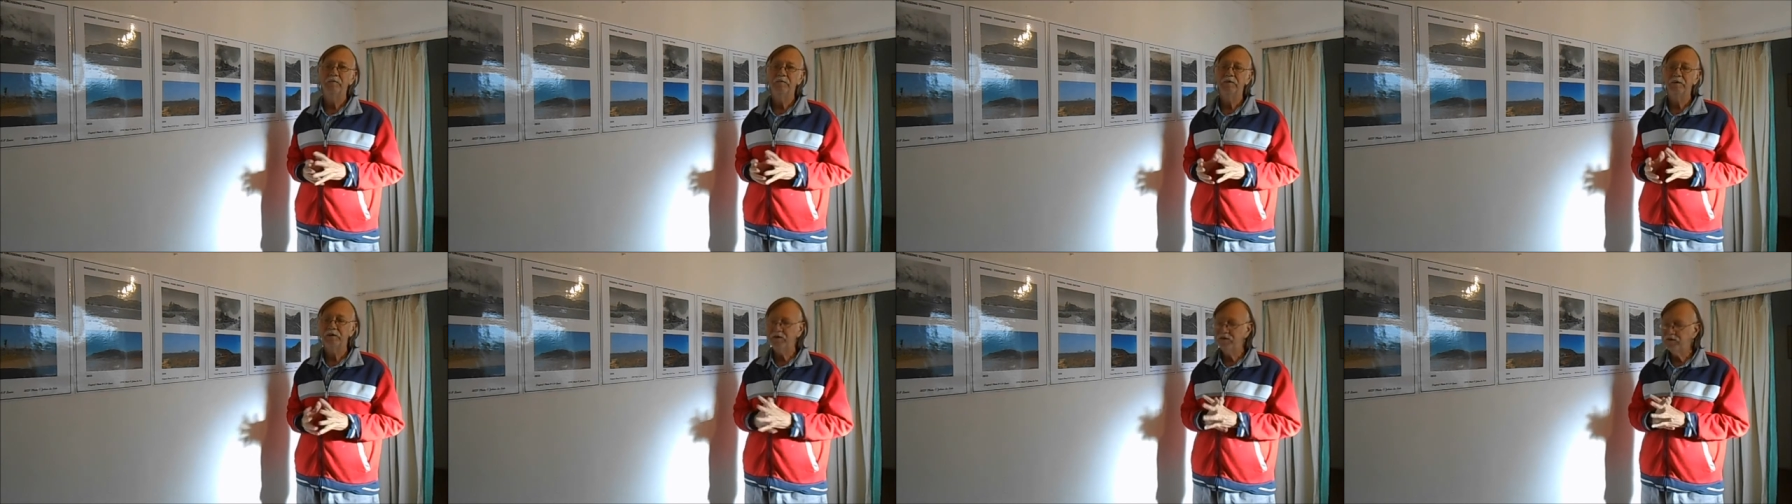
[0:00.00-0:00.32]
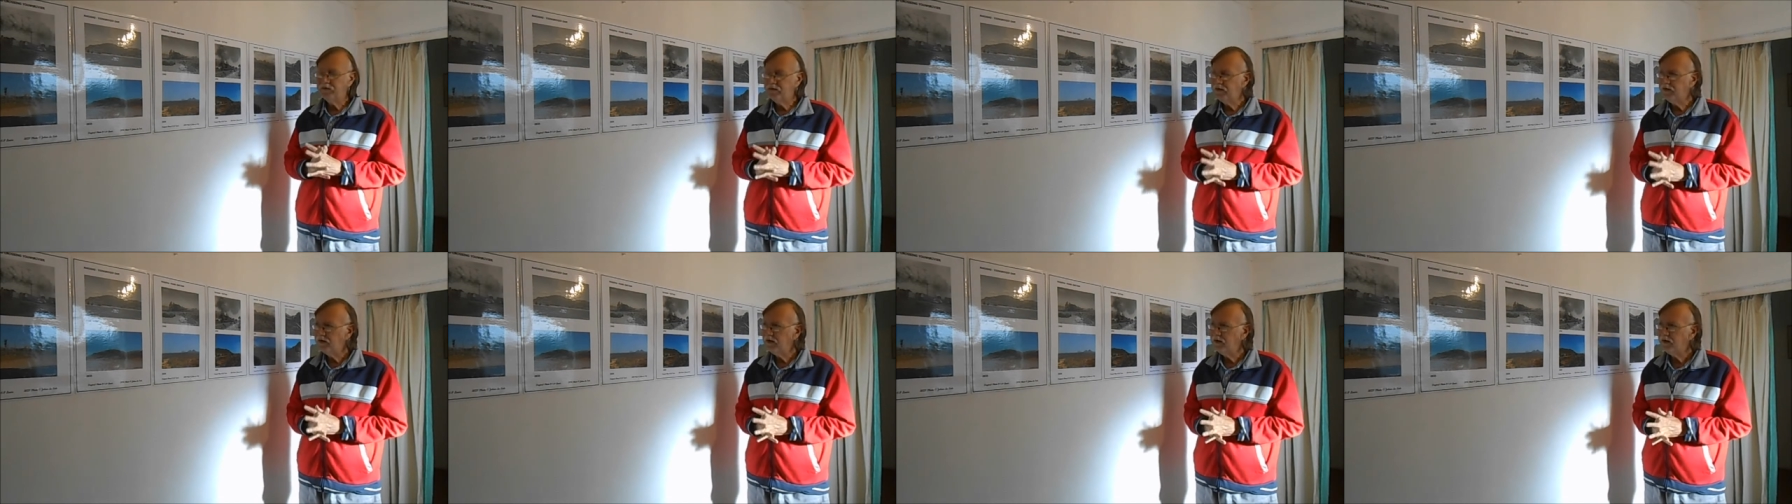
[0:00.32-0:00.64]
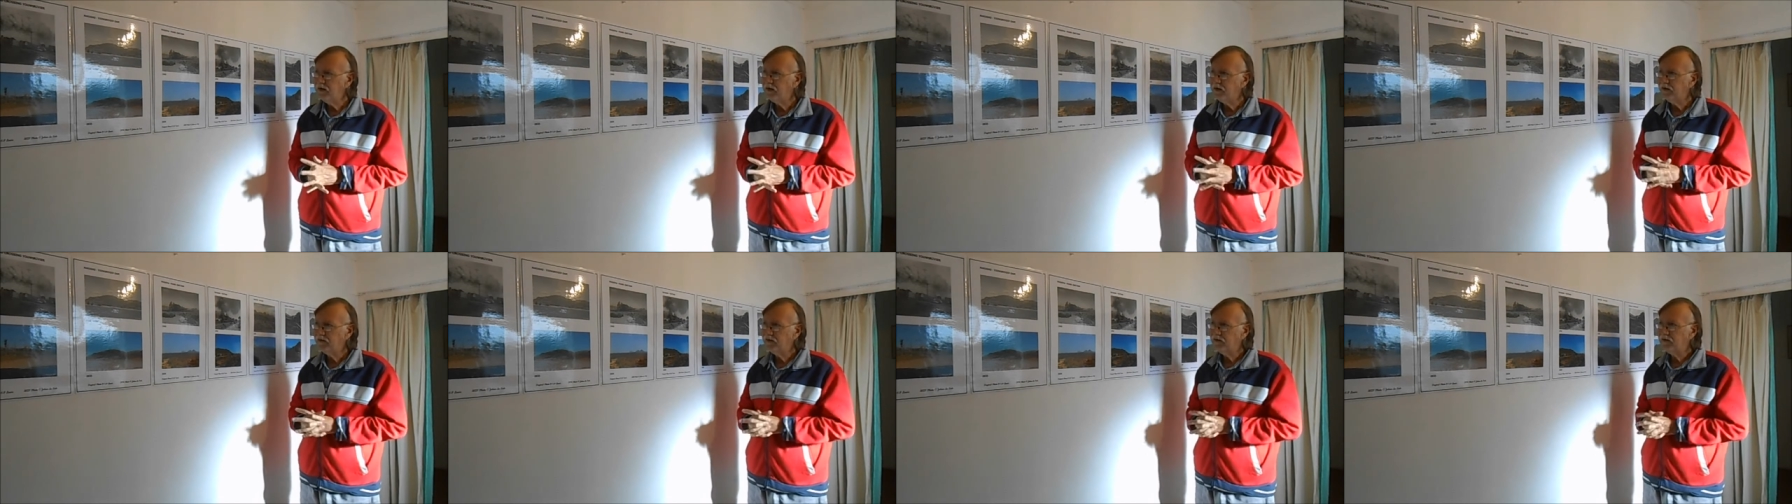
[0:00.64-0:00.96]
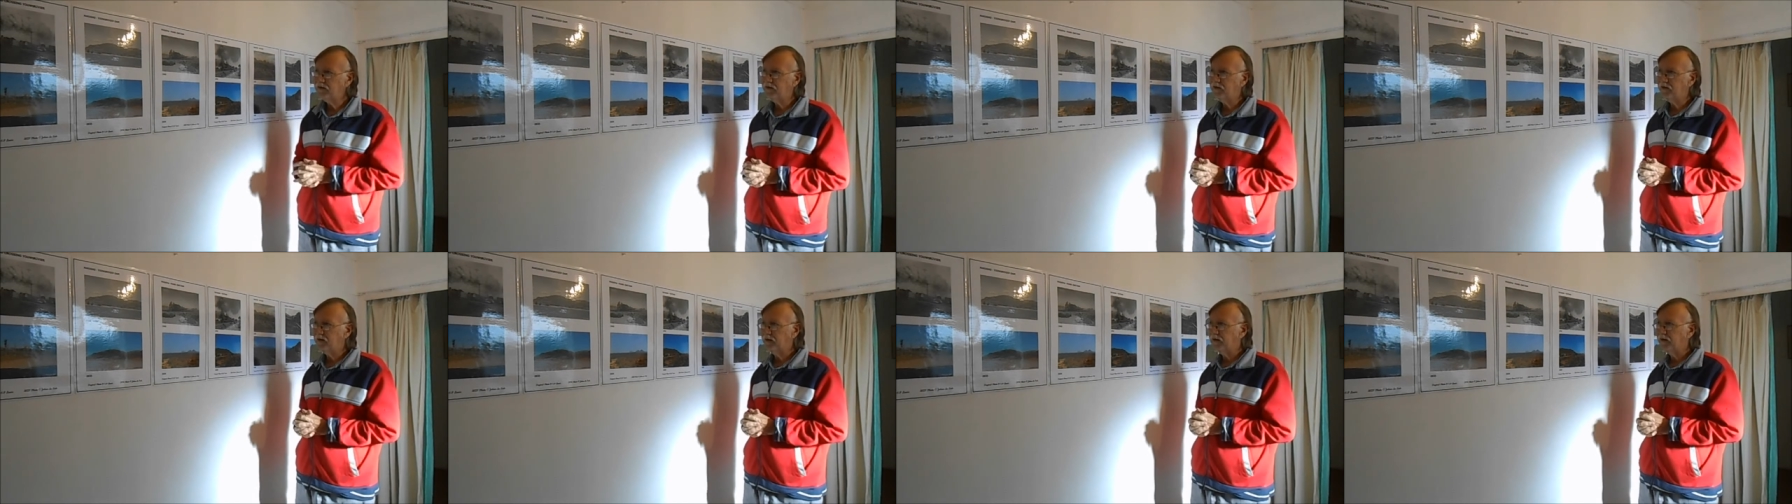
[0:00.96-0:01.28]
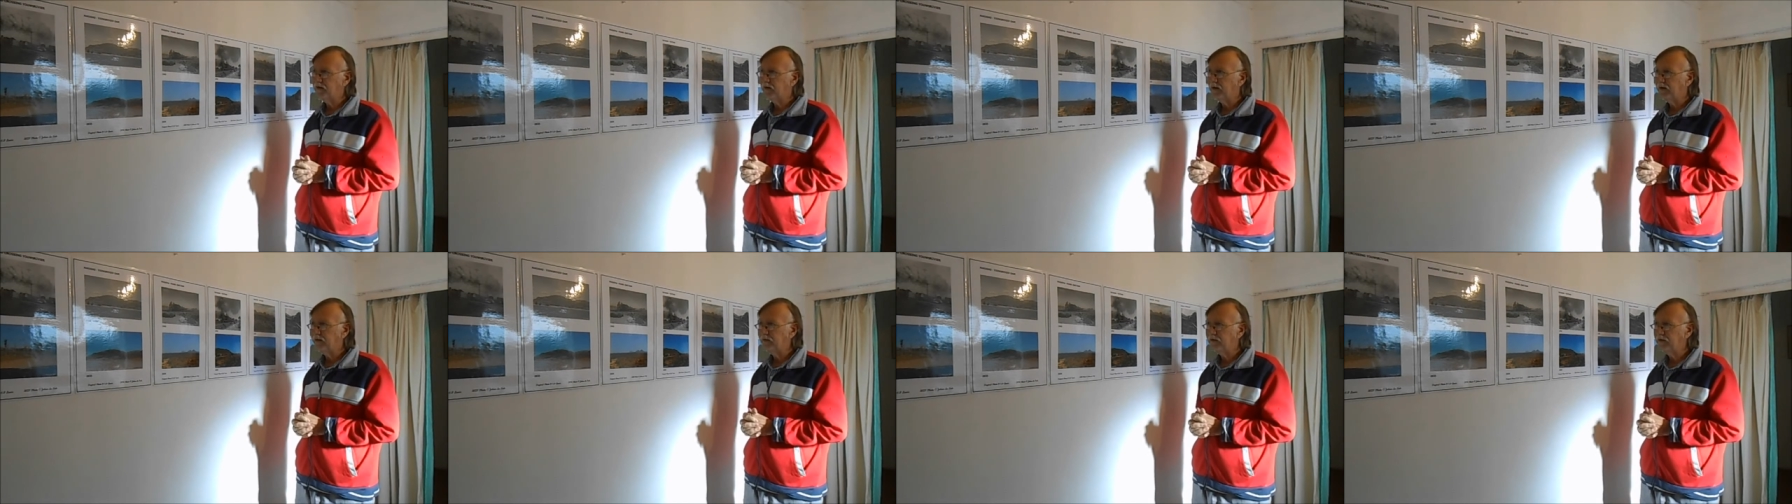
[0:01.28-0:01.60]
this year.
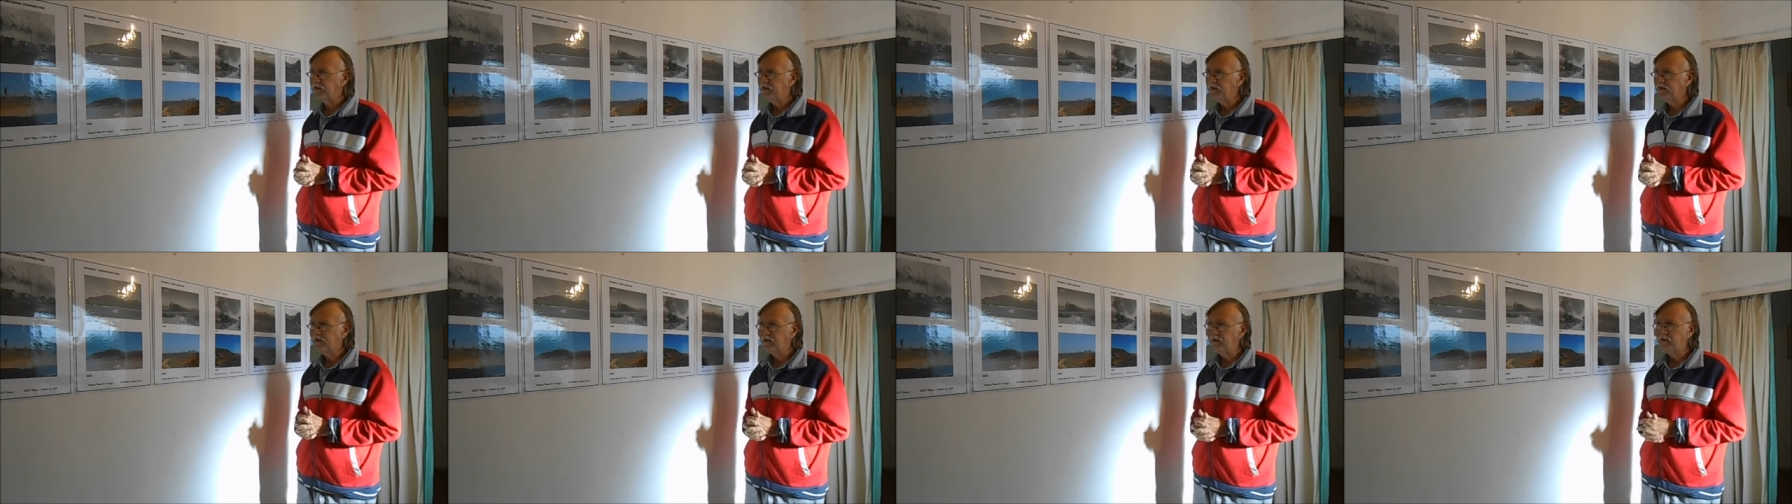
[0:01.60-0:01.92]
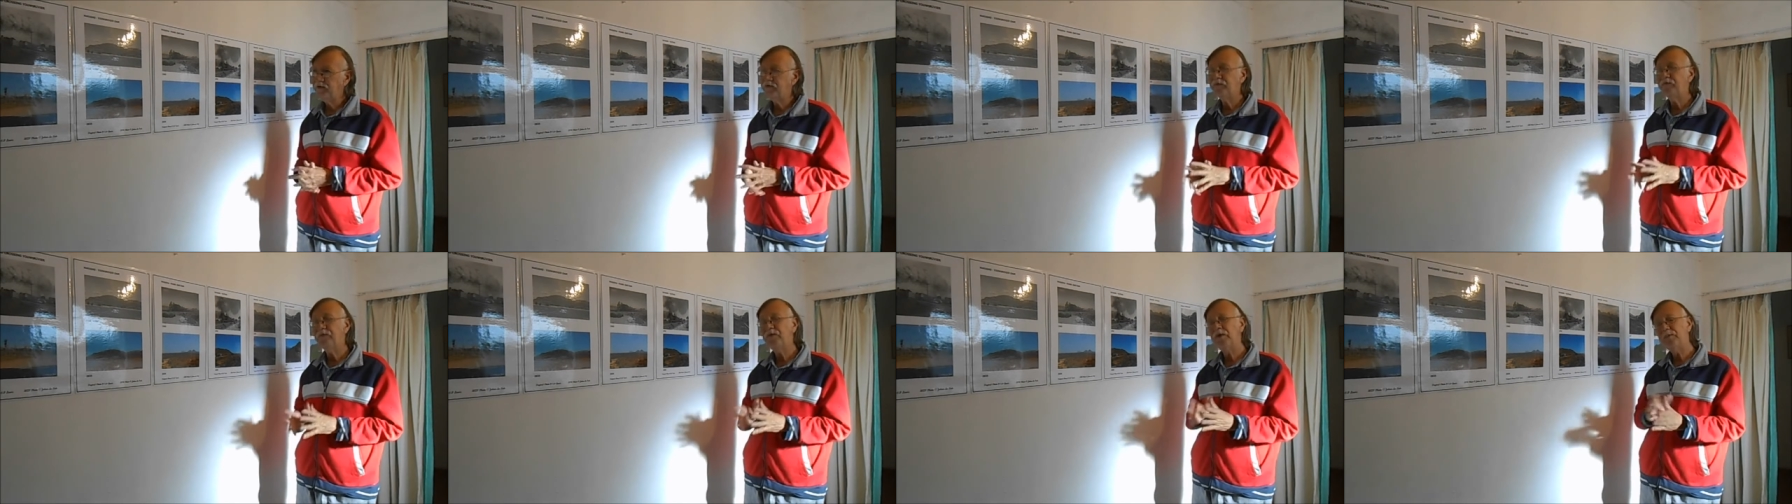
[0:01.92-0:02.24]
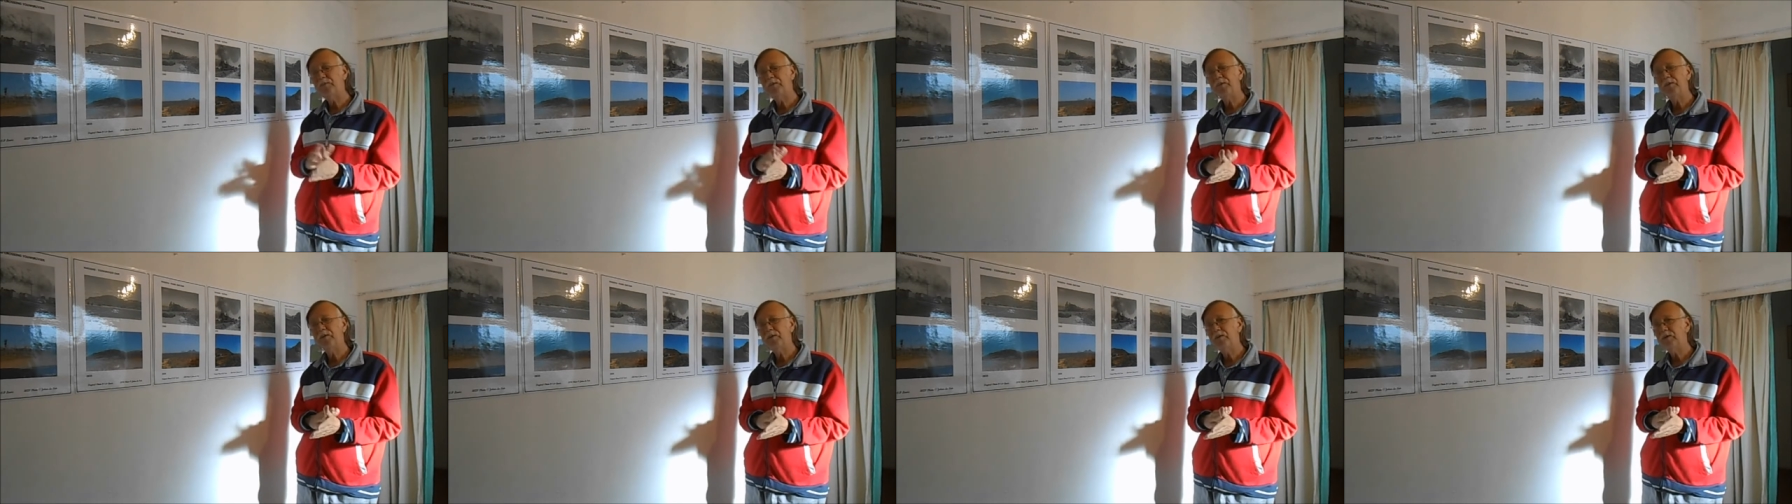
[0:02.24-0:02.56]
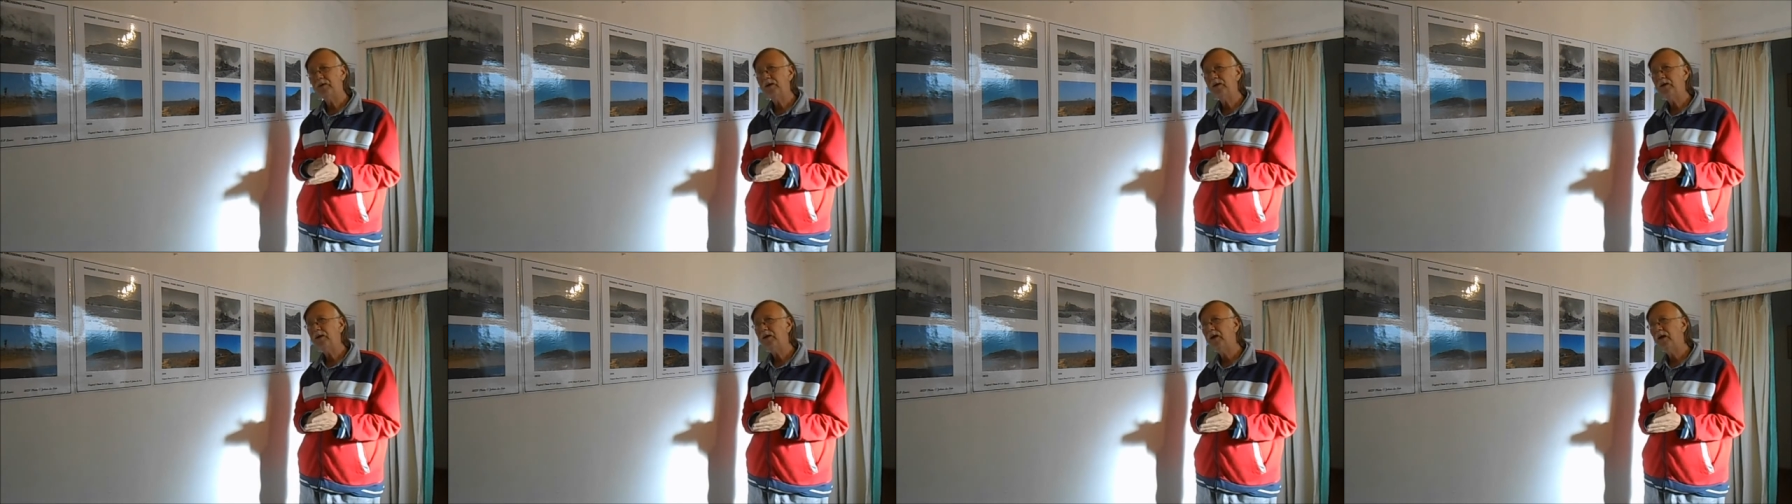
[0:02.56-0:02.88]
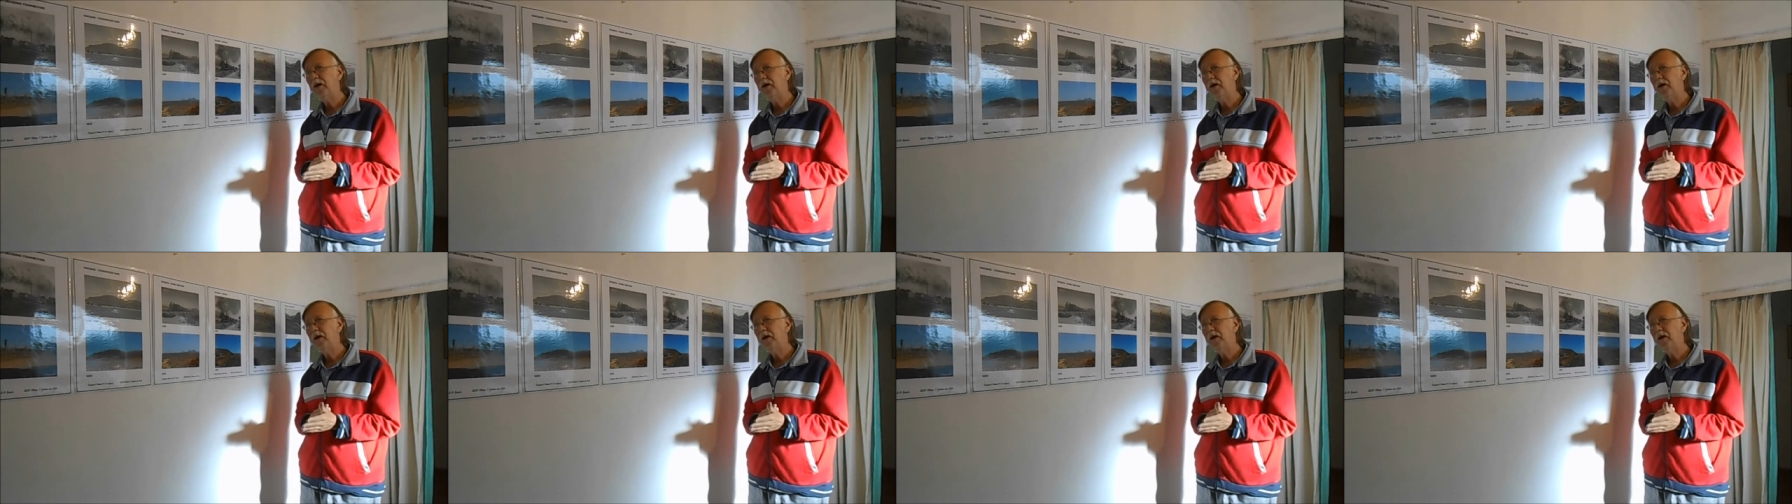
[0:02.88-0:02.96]
I did that February.